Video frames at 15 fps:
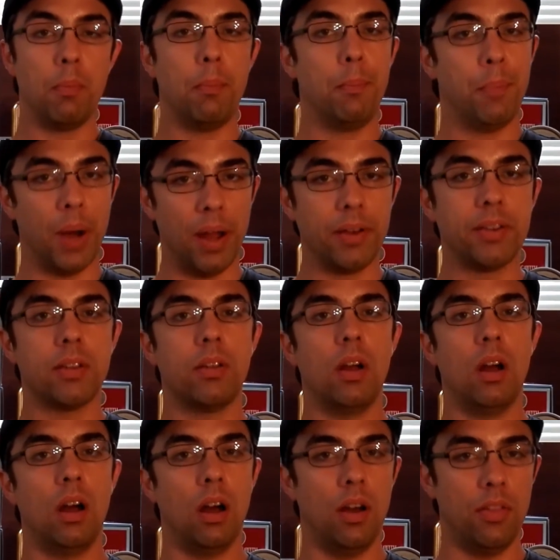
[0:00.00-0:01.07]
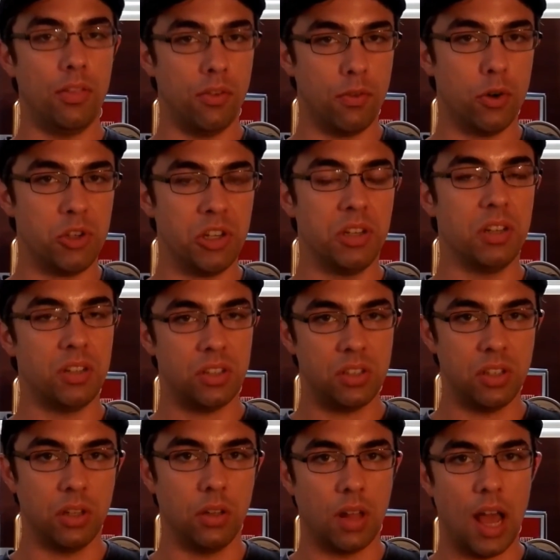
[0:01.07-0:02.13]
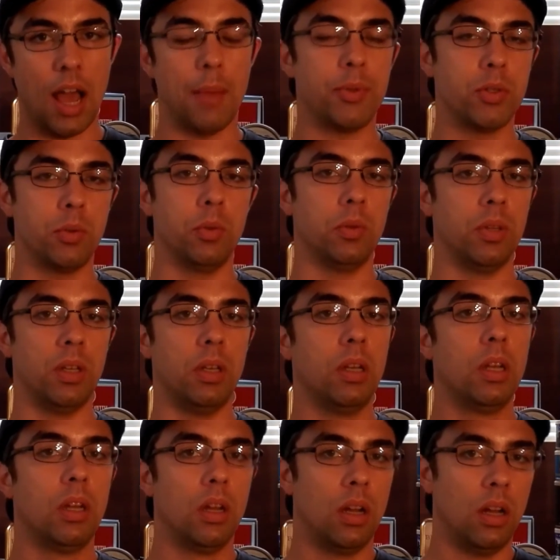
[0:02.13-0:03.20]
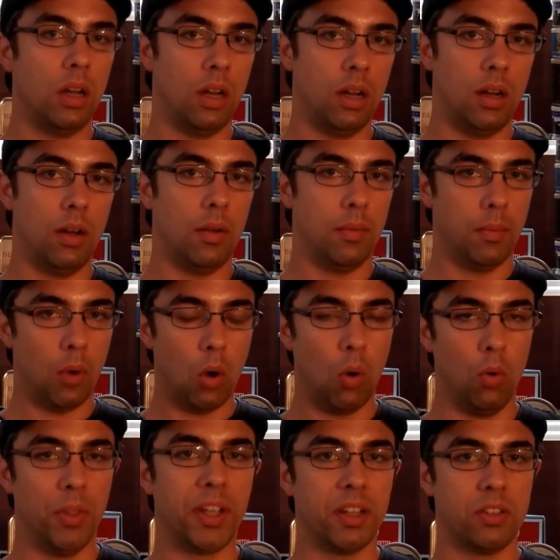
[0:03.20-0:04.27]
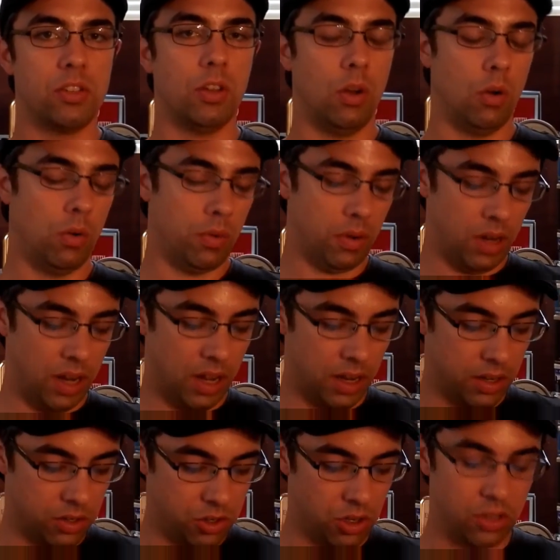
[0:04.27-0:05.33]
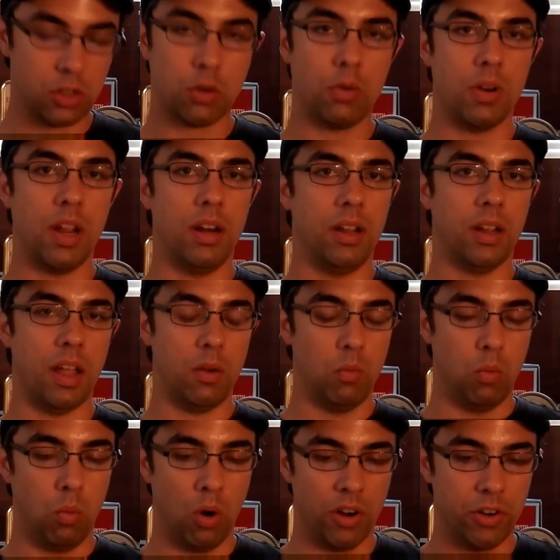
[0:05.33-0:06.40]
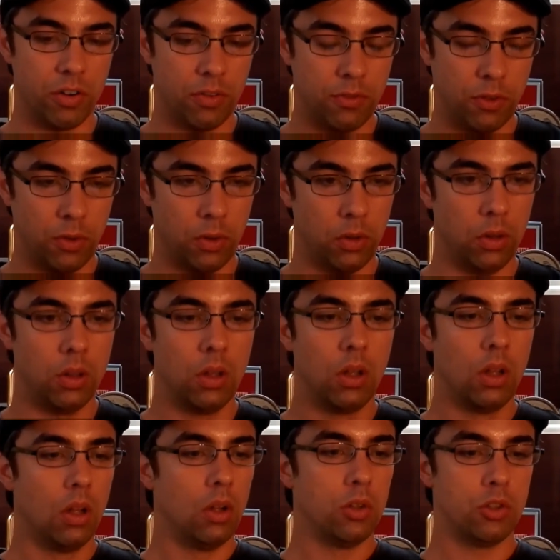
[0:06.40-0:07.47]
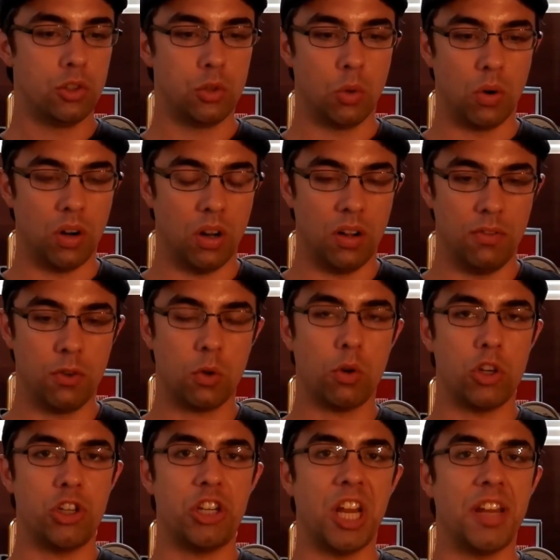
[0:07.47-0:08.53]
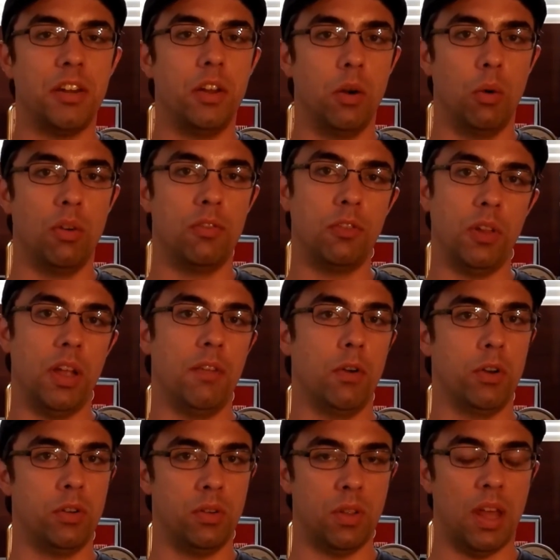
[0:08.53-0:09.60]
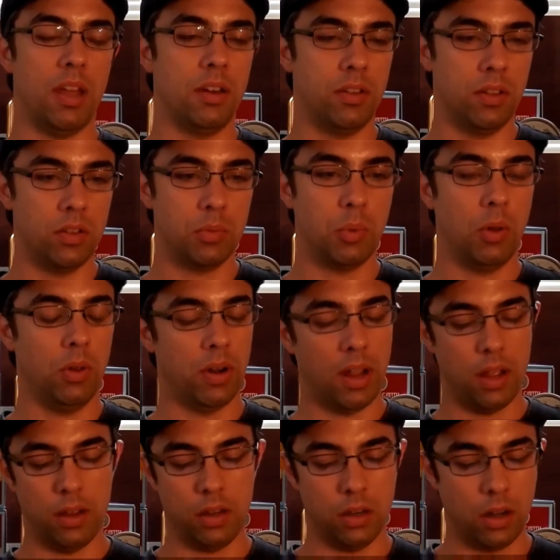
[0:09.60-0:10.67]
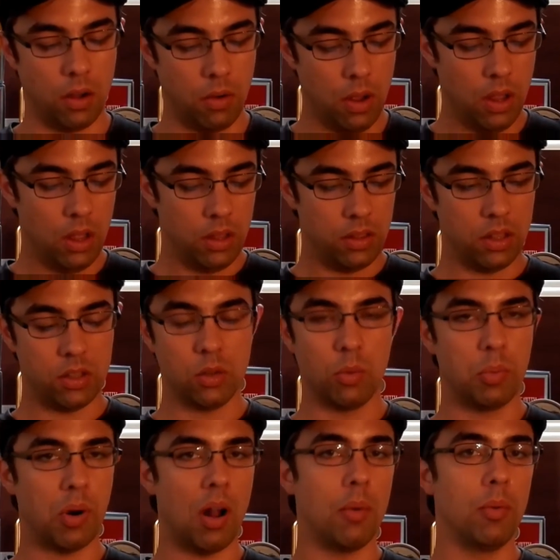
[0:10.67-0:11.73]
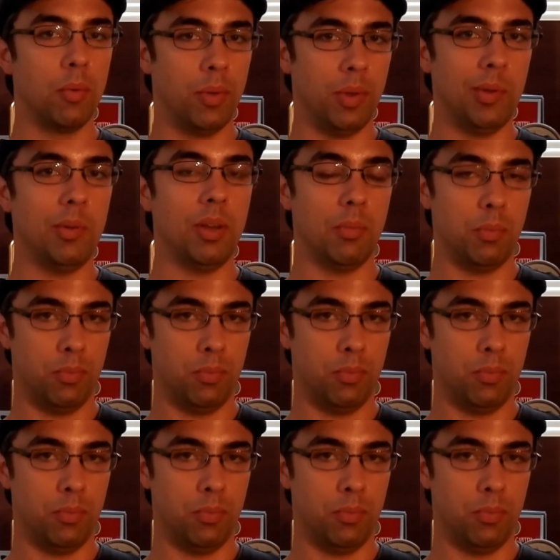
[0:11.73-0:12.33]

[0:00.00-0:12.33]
but the Virginia still absolutely holding its own and just creating a wonderful sort of crescendo of flavor to the end of this bowl. And this will probably